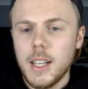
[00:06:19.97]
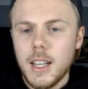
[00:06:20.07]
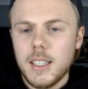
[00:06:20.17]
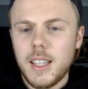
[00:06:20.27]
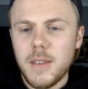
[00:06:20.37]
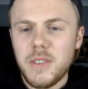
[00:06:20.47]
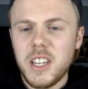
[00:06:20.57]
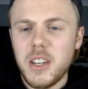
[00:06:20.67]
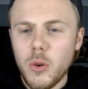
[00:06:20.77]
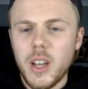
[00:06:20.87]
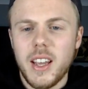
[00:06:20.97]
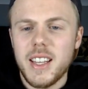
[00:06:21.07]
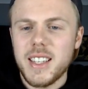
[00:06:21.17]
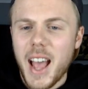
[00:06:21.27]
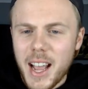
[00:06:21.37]
Stephanie Neuer
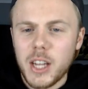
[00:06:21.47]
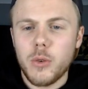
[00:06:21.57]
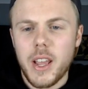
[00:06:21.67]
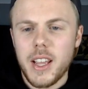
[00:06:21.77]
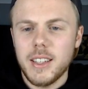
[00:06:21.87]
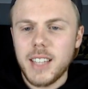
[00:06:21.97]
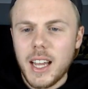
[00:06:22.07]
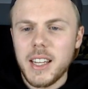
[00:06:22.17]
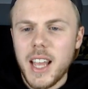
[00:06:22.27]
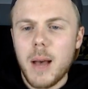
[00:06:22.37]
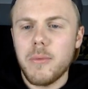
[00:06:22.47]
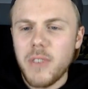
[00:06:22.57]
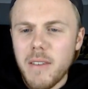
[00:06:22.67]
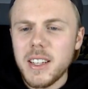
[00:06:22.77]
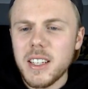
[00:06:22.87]
is angry. Dan Yap,
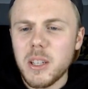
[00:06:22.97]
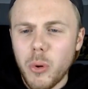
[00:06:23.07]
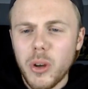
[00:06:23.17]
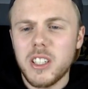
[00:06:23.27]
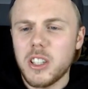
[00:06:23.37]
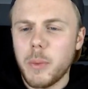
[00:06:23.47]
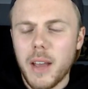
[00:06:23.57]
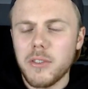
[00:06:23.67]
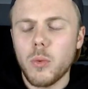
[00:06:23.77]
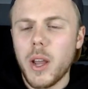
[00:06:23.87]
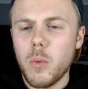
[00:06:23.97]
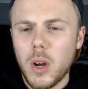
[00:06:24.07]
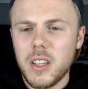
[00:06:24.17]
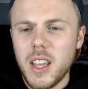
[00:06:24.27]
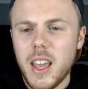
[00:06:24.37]
very disappointed that we have to wait
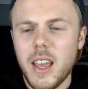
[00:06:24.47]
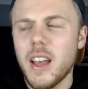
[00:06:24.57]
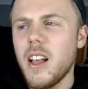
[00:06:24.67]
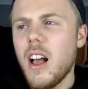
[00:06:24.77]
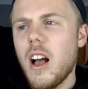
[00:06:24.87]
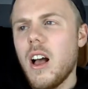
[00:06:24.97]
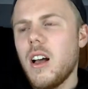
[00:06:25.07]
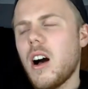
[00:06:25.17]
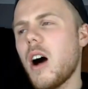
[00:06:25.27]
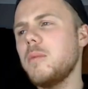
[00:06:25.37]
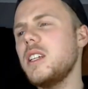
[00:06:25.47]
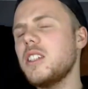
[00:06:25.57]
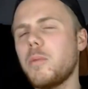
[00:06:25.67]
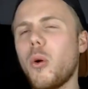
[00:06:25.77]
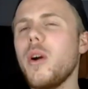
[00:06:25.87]
1 year. I'm
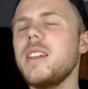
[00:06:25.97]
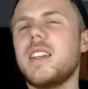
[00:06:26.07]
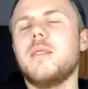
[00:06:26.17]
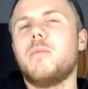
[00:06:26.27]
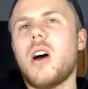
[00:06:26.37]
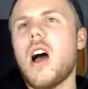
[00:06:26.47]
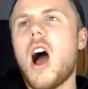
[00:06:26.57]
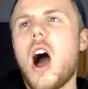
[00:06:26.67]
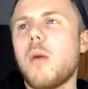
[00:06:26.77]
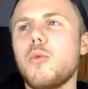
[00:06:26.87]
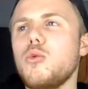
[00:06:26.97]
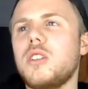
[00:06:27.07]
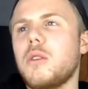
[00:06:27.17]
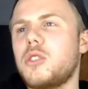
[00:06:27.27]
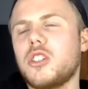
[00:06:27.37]
disappointed, but I'm
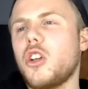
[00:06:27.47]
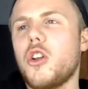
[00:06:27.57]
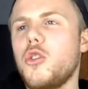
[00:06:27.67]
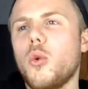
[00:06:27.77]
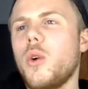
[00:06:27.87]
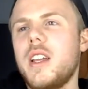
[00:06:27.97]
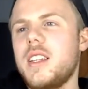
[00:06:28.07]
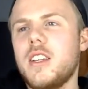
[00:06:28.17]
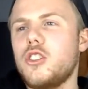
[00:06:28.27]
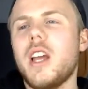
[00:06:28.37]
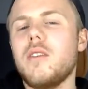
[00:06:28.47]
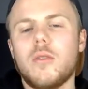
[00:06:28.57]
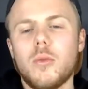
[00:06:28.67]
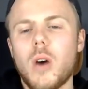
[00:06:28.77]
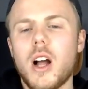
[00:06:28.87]
also just annoyed in
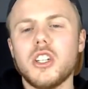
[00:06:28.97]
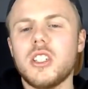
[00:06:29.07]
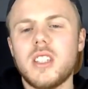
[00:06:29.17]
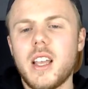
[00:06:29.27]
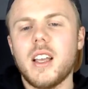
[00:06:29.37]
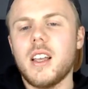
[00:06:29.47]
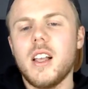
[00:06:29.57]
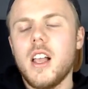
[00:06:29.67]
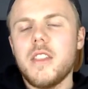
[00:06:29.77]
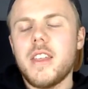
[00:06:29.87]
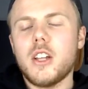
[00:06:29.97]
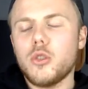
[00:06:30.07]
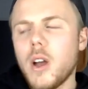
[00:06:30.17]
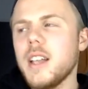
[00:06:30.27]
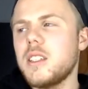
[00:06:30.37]
general. I just think they're
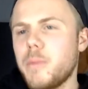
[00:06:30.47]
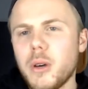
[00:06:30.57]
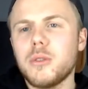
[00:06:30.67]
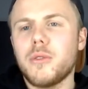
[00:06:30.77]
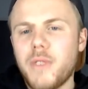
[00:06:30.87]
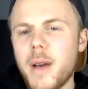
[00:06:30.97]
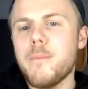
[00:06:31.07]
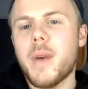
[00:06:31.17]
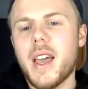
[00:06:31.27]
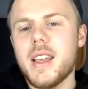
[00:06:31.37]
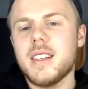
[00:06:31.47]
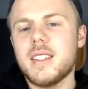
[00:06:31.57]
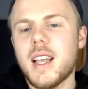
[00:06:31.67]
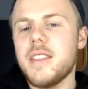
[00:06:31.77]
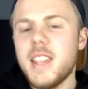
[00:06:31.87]
trying to build the fan
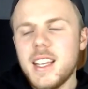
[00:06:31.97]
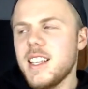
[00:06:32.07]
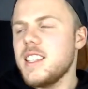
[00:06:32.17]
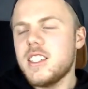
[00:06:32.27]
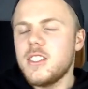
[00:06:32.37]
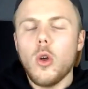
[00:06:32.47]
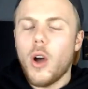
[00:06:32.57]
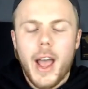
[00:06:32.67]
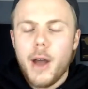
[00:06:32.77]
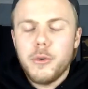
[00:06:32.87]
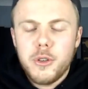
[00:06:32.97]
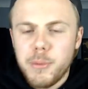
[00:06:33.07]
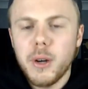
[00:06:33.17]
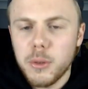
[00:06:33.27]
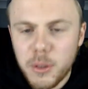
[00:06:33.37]
base, and this is not how you
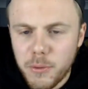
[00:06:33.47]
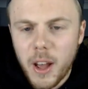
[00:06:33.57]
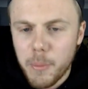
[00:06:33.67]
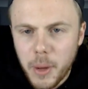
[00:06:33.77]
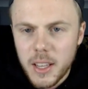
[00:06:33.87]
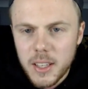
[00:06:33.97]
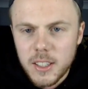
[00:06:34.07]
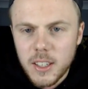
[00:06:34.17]
build the fan base.